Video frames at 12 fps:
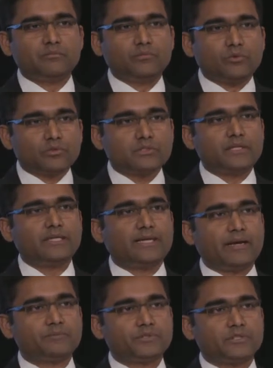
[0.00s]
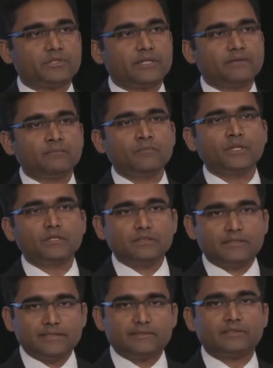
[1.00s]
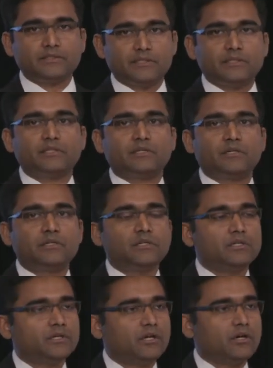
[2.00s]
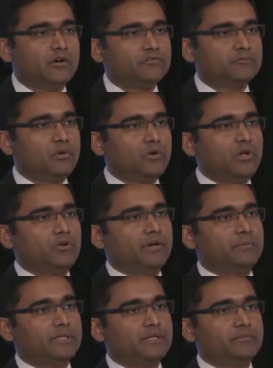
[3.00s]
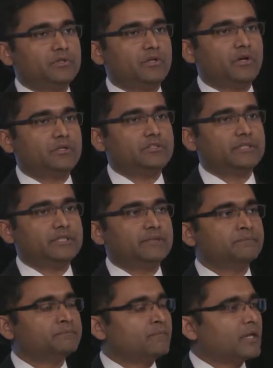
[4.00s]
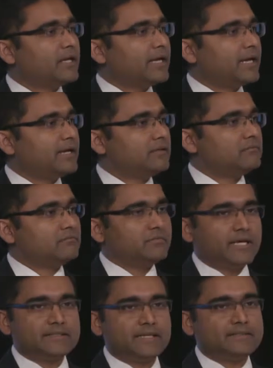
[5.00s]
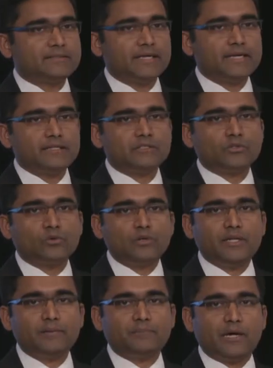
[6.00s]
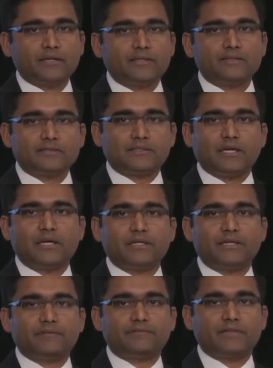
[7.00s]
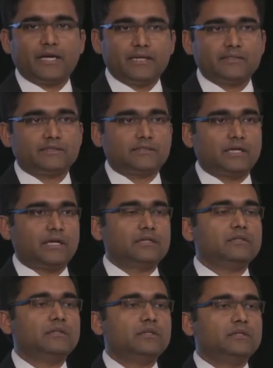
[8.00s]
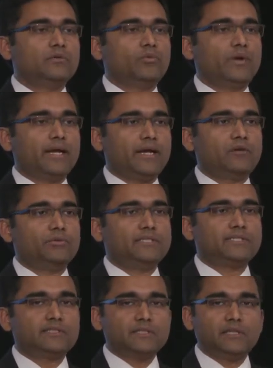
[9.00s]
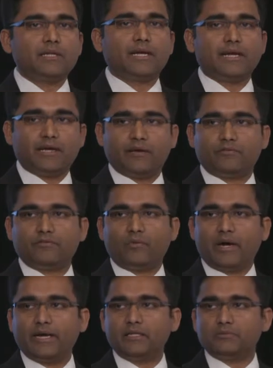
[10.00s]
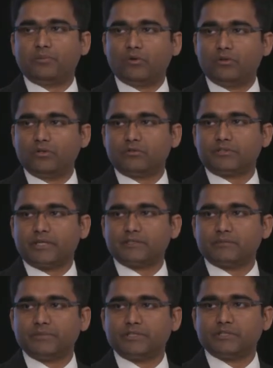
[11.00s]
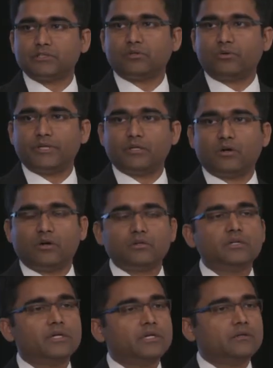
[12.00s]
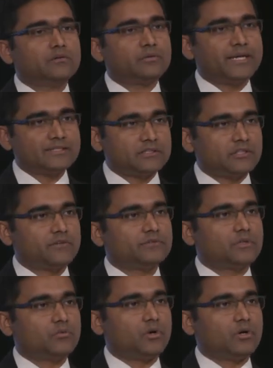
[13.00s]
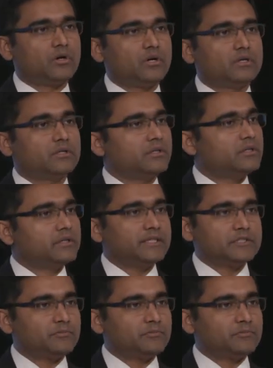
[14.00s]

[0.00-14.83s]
mostly capturing this year of polio epidemiology. And as I said, it's only Pakistan and Afghanistan where we still have wild polio transmission going on. Rest of the world is